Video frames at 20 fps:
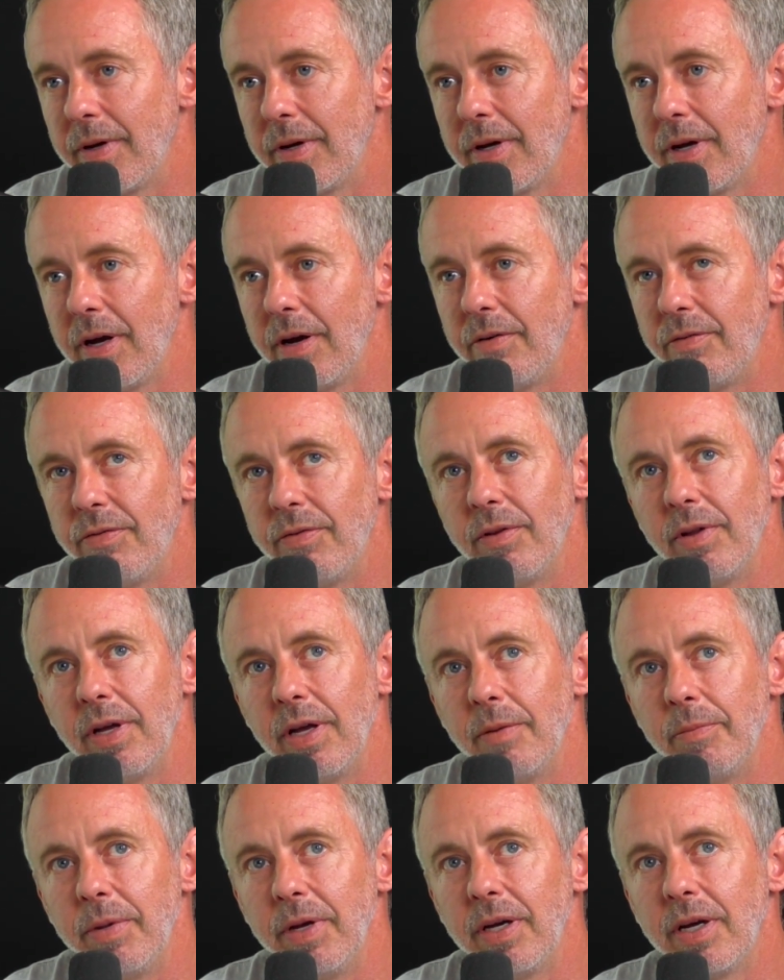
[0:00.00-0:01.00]

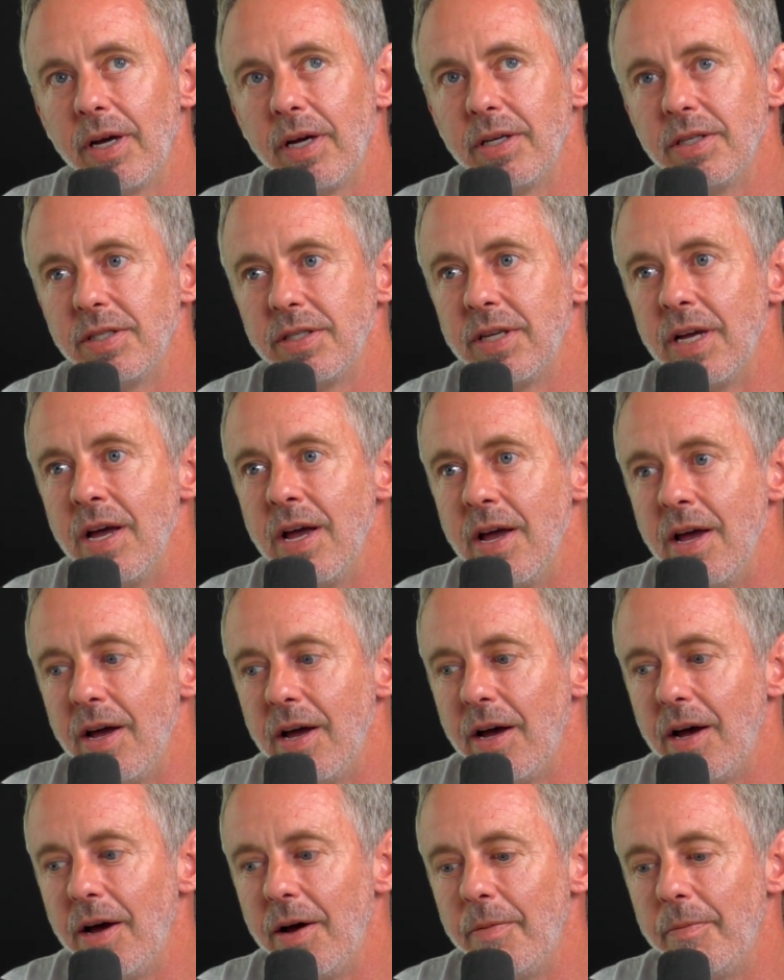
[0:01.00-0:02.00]
carefully, because
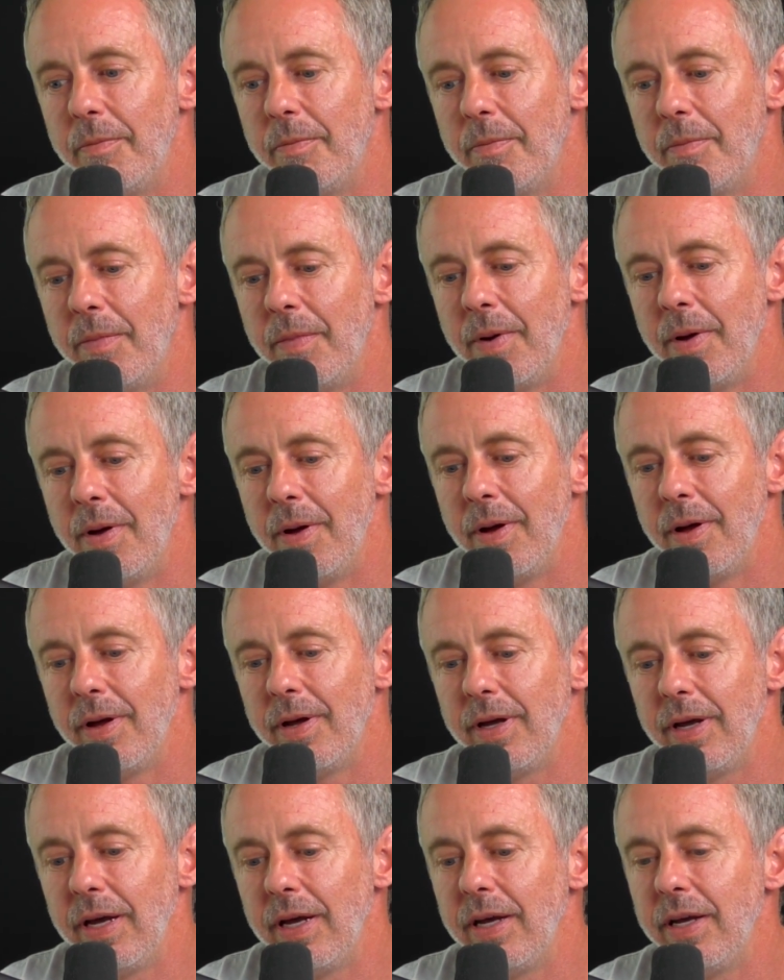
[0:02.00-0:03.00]

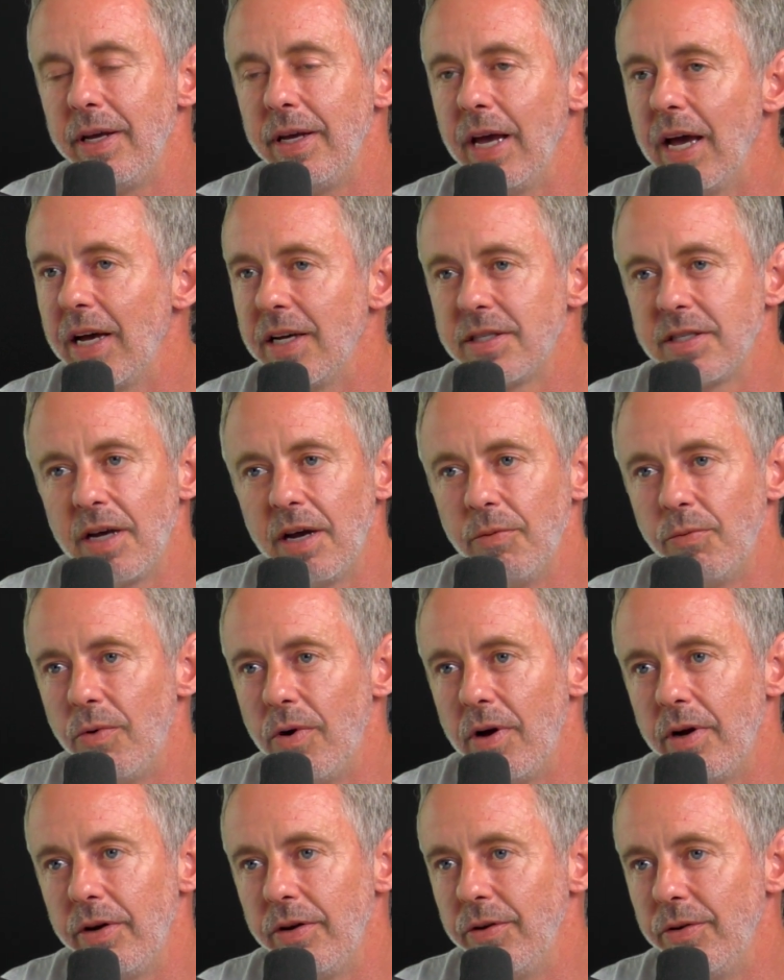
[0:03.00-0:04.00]
yes, I
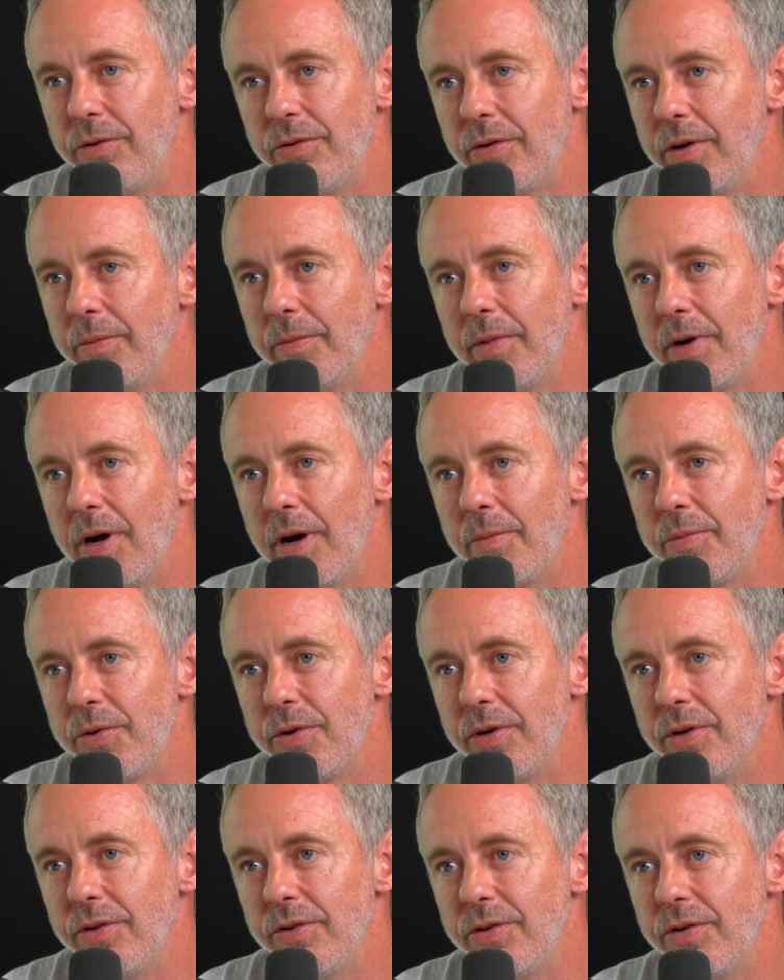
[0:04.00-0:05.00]
want new treatment
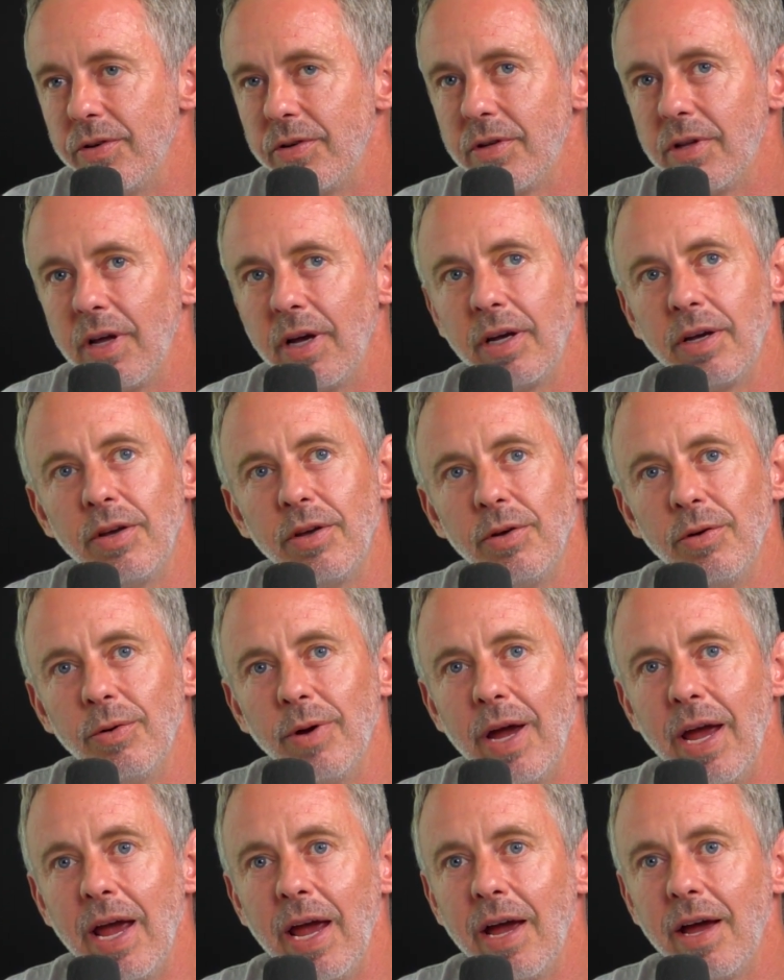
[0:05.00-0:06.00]
options just like you,
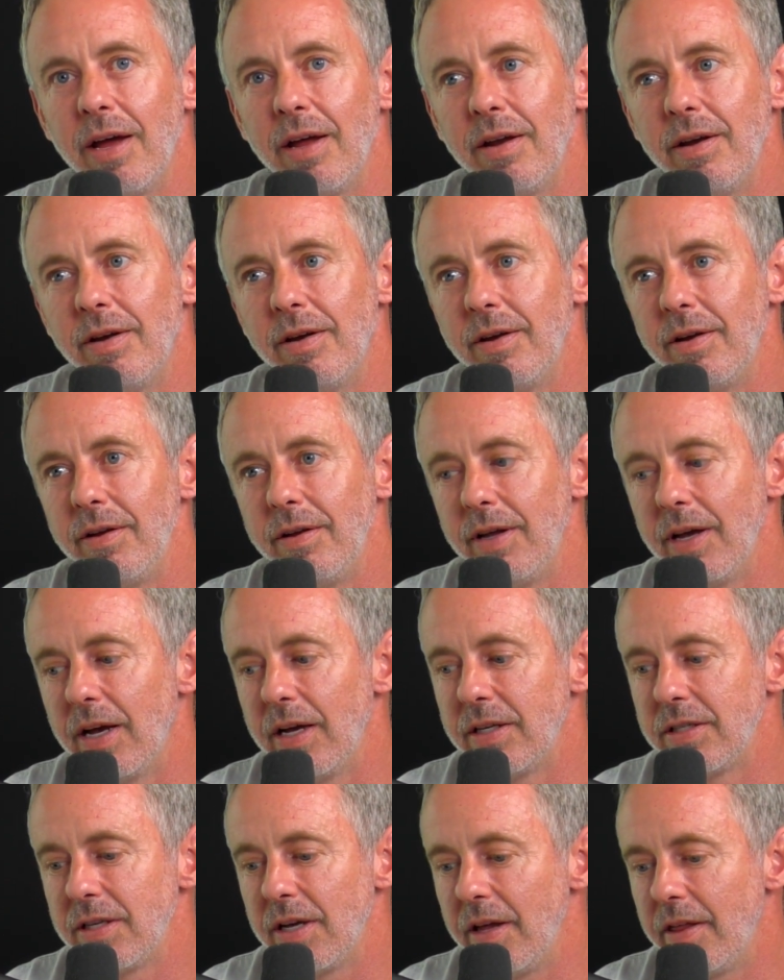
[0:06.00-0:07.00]
and
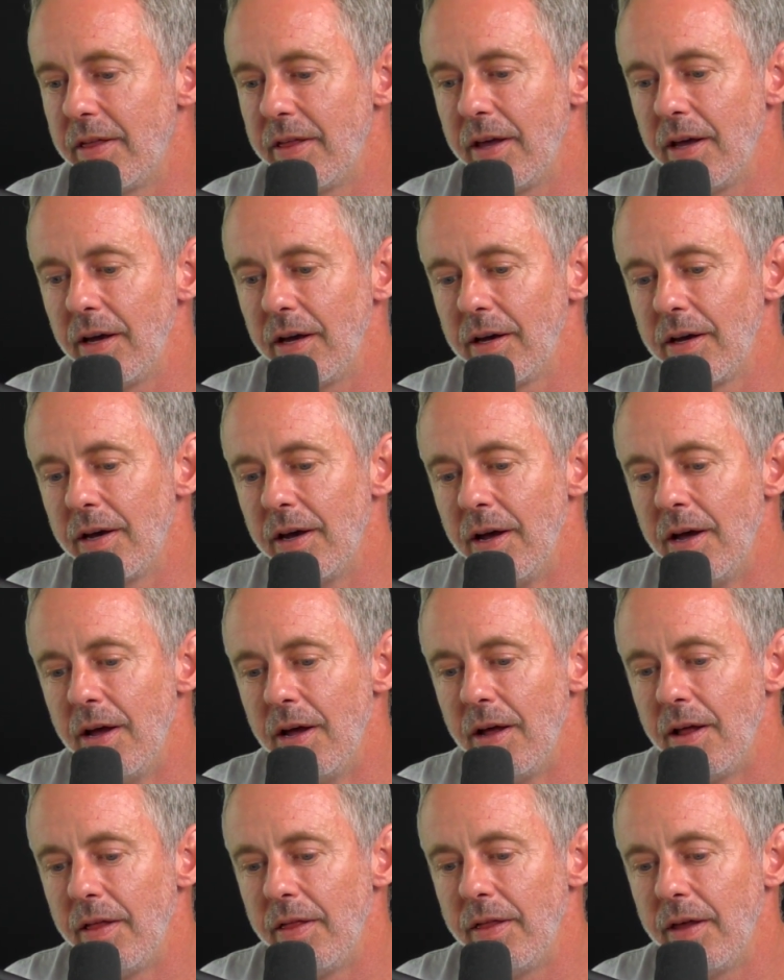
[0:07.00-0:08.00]
yes, I think
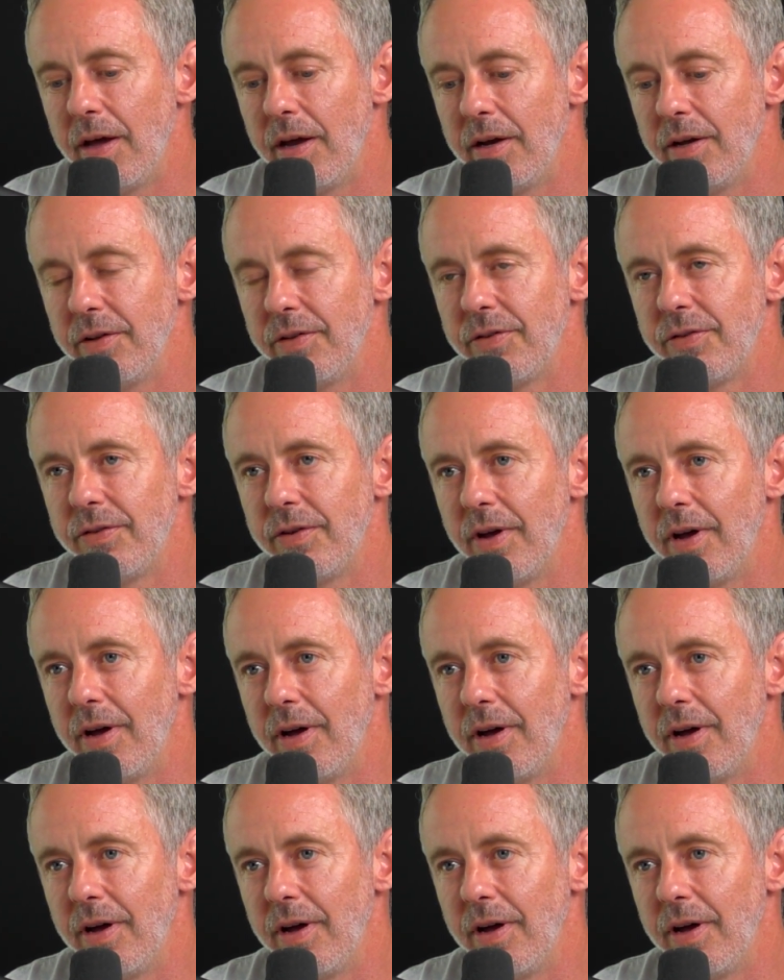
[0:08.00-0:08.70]
that it's